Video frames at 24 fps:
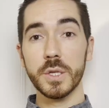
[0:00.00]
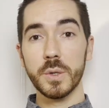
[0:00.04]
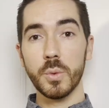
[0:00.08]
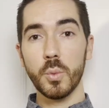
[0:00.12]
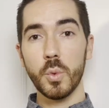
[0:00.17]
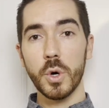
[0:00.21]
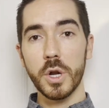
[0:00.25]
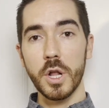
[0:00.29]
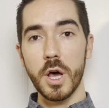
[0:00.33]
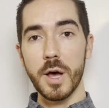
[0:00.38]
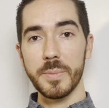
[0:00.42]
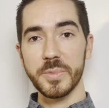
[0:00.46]

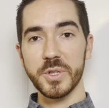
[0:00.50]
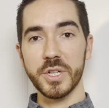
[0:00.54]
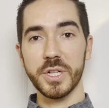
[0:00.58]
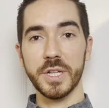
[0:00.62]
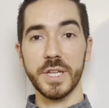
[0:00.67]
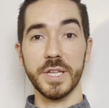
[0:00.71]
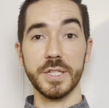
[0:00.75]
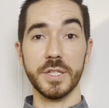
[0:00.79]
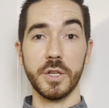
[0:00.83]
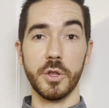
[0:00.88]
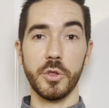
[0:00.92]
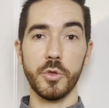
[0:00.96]
One option
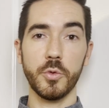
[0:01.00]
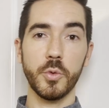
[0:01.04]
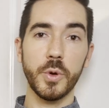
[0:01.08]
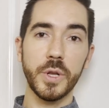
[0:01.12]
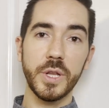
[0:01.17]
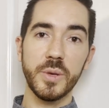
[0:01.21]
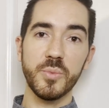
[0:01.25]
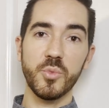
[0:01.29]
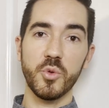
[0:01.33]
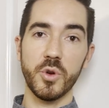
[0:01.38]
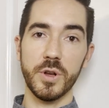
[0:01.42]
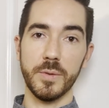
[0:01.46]
is to
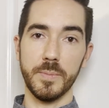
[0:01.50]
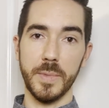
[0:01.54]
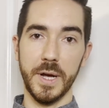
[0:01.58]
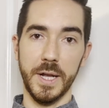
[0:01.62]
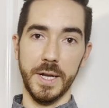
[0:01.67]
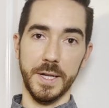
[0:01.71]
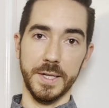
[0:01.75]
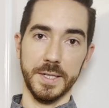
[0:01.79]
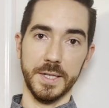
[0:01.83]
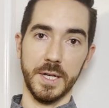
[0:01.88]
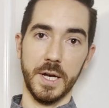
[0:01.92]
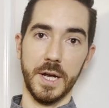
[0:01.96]
3D print my
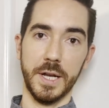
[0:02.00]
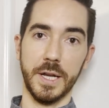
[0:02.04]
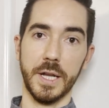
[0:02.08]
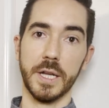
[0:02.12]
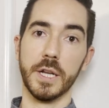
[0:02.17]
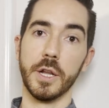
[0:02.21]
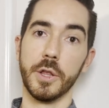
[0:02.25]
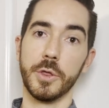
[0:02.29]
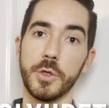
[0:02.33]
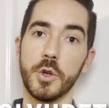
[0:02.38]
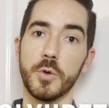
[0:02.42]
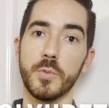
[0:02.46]
design
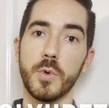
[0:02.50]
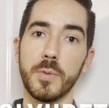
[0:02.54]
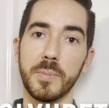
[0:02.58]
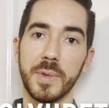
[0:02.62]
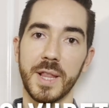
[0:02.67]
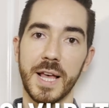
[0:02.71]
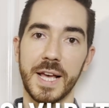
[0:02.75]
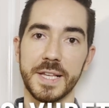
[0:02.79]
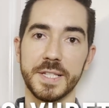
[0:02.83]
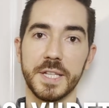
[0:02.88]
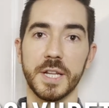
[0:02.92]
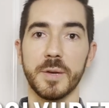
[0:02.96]
in a
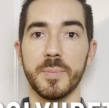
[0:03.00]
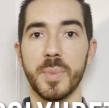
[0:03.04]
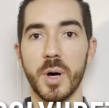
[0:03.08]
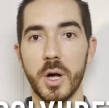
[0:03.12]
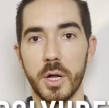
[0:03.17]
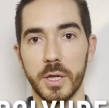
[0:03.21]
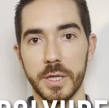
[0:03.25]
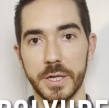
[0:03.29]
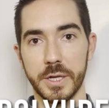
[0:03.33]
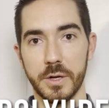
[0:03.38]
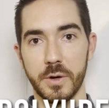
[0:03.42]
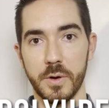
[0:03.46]
thermoplastic
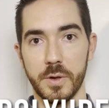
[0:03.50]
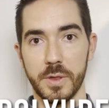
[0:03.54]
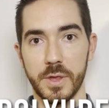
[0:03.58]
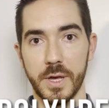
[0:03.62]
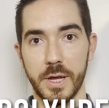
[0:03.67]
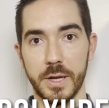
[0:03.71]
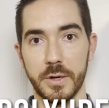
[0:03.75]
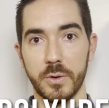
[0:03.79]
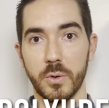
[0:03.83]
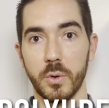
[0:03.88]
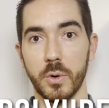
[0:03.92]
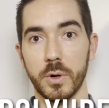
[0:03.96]

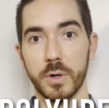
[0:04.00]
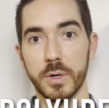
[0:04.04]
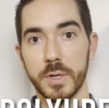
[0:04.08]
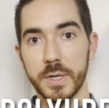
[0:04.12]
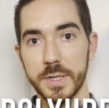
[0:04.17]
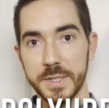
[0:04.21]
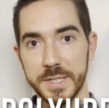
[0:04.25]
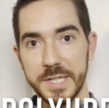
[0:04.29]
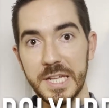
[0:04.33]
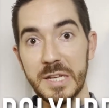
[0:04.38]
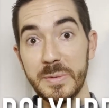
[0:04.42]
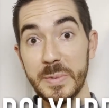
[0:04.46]
polyurethane, or
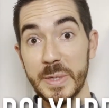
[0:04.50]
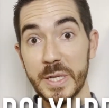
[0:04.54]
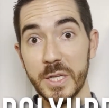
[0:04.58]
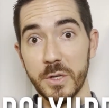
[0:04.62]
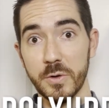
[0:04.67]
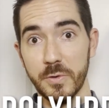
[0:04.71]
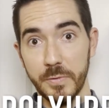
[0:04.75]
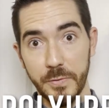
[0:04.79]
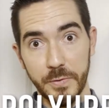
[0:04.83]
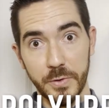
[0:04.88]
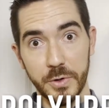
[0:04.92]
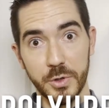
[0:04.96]

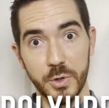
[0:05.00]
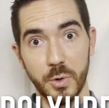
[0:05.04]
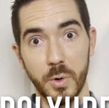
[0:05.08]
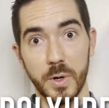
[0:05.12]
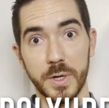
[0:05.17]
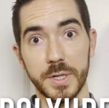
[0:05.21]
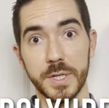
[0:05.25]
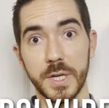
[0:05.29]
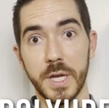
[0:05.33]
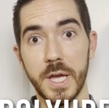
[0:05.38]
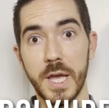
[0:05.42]
TPU for short.